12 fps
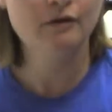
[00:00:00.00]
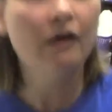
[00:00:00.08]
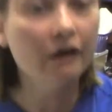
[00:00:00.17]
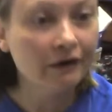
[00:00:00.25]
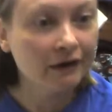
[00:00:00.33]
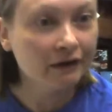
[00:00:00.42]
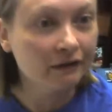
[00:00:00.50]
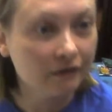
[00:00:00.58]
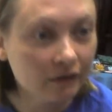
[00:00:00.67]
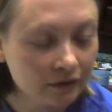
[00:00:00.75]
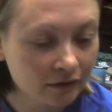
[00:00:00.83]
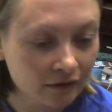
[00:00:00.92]
Alright,
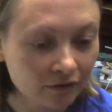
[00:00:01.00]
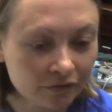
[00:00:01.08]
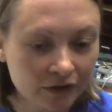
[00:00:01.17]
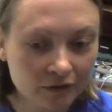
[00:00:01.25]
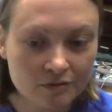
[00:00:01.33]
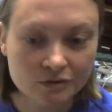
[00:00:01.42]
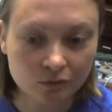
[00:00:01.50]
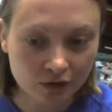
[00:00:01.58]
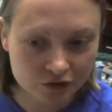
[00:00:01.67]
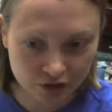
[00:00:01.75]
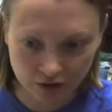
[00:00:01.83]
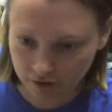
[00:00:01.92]
I don't think anyone's
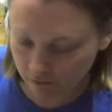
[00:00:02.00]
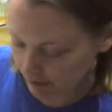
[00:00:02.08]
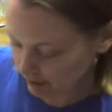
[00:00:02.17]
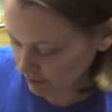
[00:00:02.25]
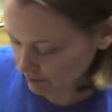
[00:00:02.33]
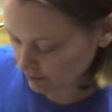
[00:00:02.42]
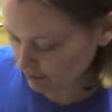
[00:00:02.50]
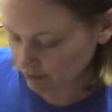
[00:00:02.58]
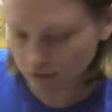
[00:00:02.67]
watching anyway, so.